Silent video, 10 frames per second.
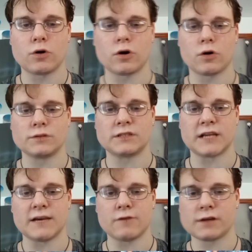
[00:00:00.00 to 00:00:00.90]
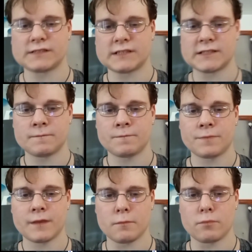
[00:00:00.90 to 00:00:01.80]
Cold Steve Austin,
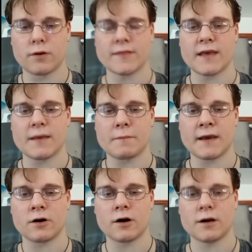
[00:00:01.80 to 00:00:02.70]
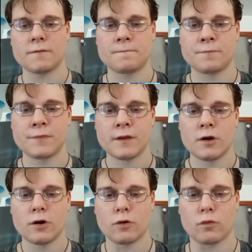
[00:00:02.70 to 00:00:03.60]
Bret the Hitman Hart,
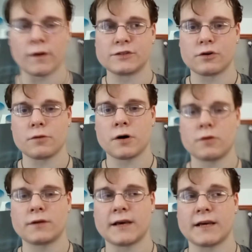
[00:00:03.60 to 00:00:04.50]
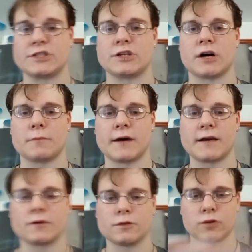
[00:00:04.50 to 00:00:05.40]
Razor Ramon, and Shawn
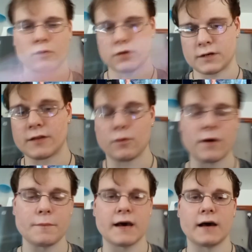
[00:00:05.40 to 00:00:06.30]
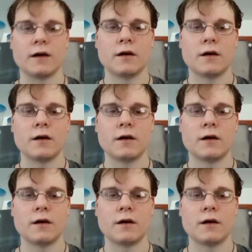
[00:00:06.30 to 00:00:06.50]
Michaels, or either way, but yeah.